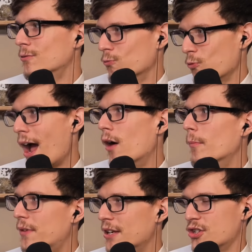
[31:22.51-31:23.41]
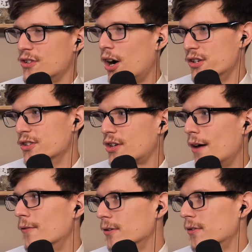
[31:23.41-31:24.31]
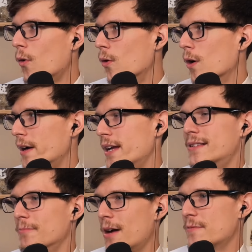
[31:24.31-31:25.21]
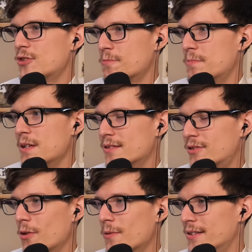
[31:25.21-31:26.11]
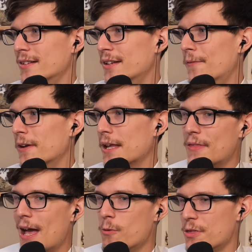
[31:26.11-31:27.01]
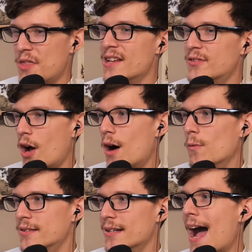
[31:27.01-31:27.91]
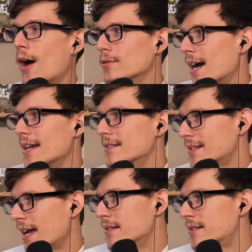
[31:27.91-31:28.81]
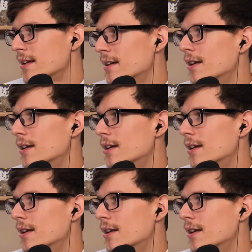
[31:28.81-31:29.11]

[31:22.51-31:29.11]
realm that's just undiscovered, or it might just be so insignificant that what they saw was an outlying case.